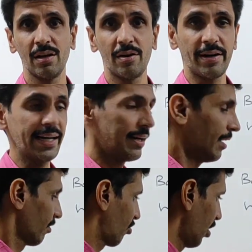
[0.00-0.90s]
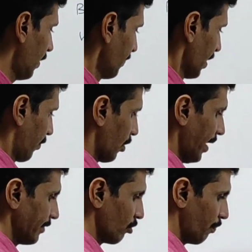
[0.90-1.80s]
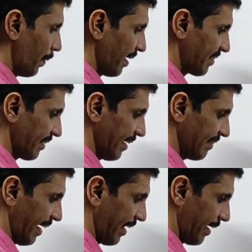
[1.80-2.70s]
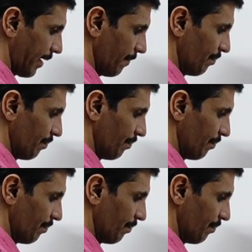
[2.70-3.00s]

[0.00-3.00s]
Right? So we go into percentage error.